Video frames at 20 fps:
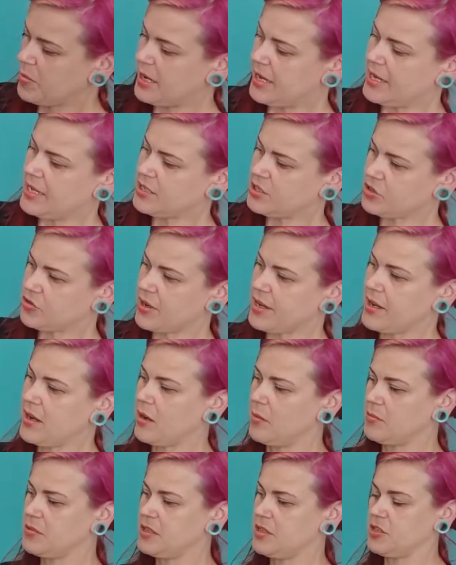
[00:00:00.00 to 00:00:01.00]
pin it straight
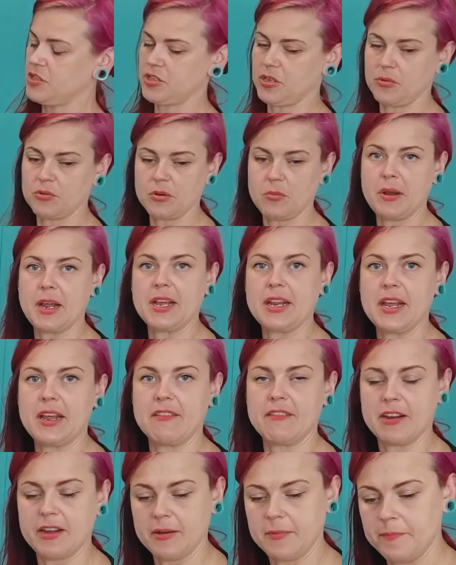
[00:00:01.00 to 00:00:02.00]
up to the shoulder blade
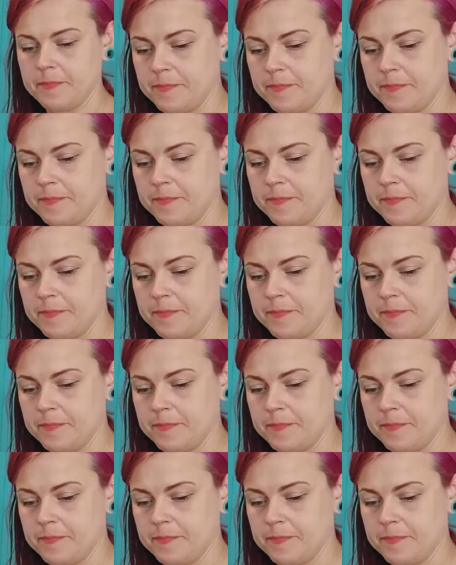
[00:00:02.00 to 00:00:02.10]
area.